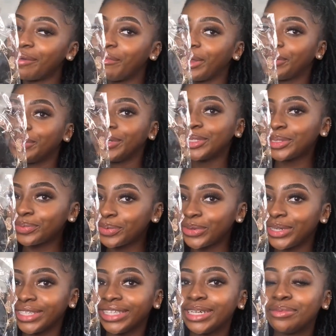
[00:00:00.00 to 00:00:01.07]
I don't want to
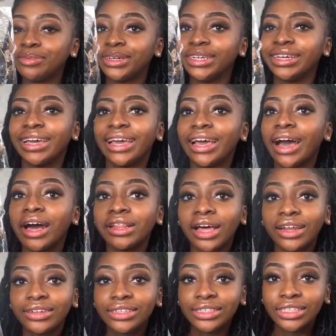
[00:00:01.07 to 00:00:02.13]
spoil it, but a lot
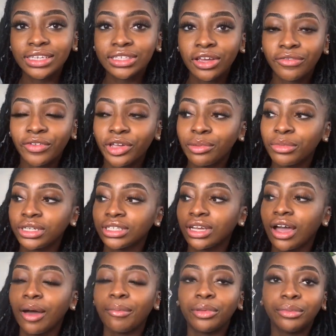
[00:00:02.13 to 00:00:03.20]
of these things are very much
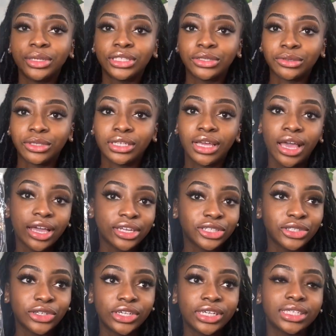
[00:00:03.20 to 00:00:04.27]
complimentary
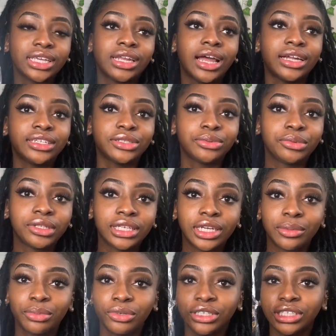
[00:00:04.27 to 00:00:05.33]
extras, and I just really
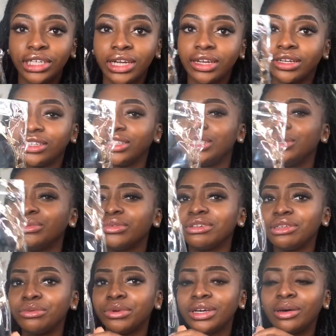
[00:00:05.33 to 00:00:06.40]
appreciate her because she really
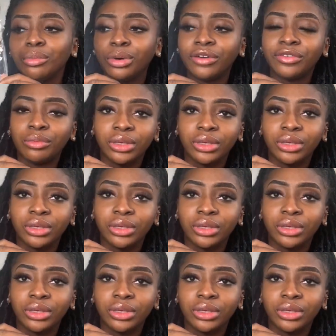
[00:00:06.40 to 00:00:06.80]
went above and